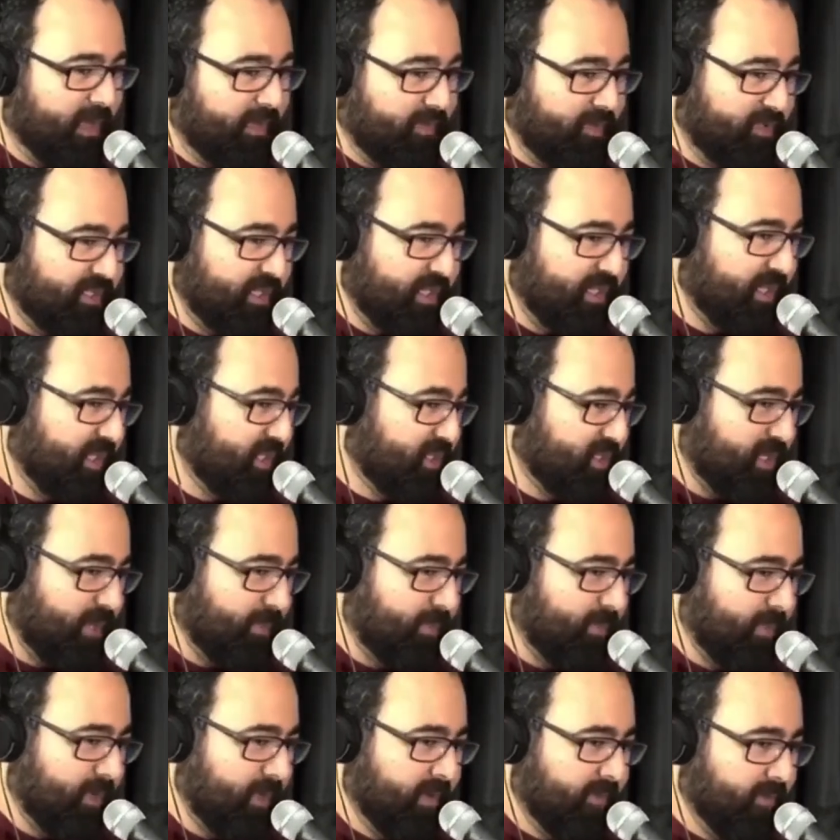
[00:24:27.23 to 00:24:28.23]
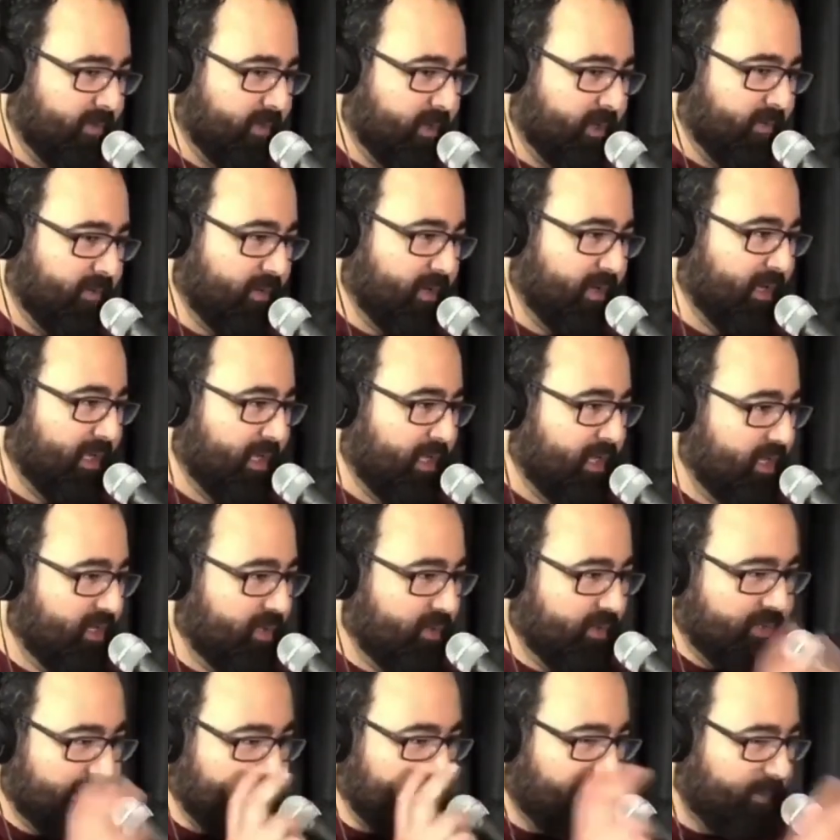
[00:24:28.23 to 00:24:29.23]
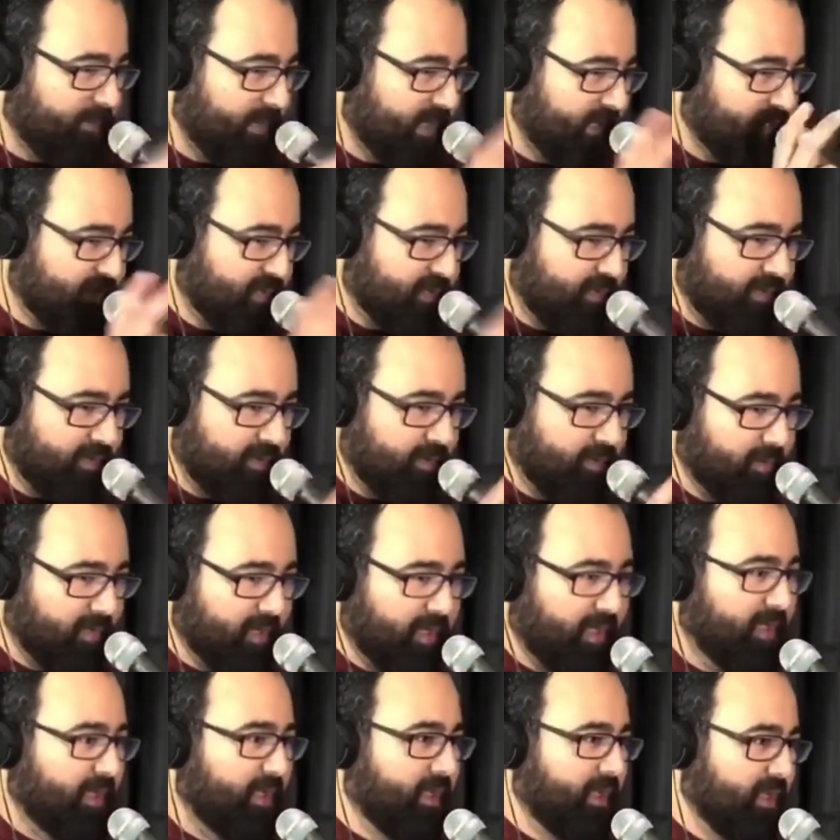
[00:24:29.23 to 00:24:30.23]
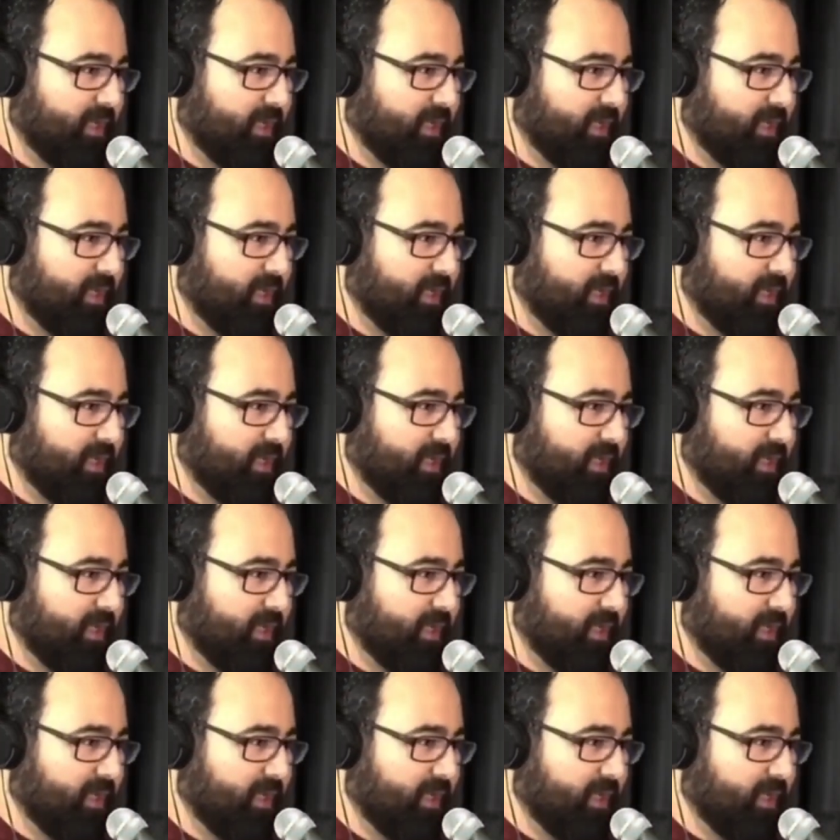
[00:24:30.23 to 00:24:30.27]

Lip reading: Buy their tickets, drop them off, whatever. We try to make sure they're okay.